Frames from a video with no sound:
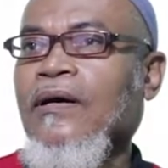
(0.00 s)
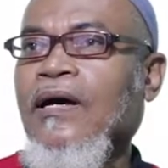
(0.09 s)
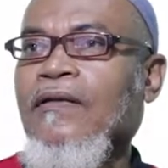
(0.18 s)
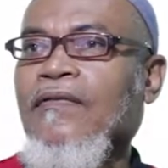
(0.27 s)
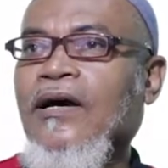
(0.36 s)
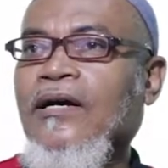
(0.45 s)

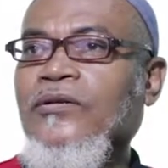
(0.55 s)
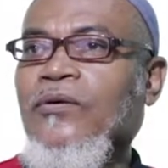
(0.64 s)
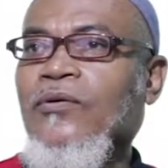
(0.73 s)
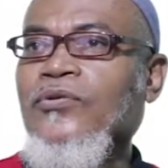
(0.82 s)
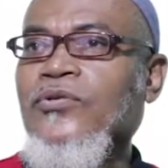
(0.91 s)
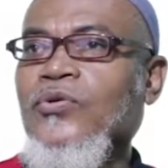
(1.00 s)
and that
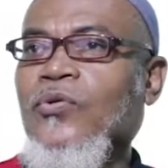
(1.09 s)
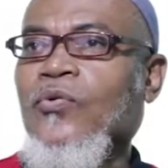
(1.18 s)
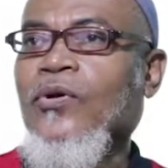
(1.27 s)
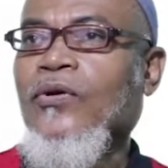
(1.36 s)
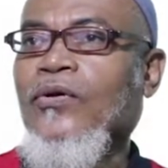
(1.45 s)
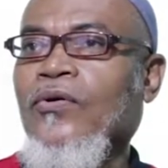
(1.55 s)
also
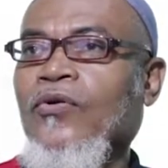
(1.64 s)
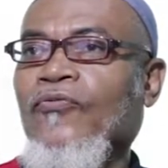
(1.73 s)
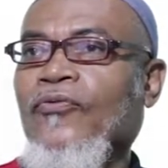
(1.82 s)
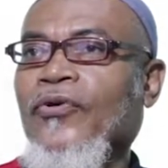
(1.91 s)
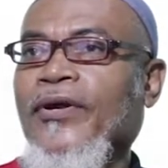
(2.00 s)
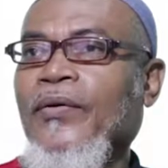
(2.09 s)
will go
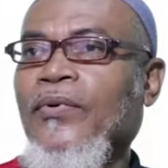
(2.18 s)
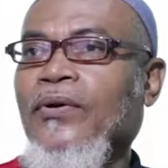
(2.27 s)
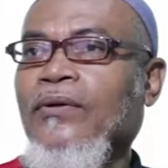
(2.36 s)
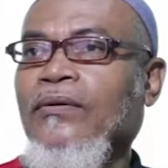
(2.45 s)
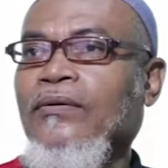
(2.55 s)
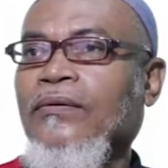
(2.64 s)
for double.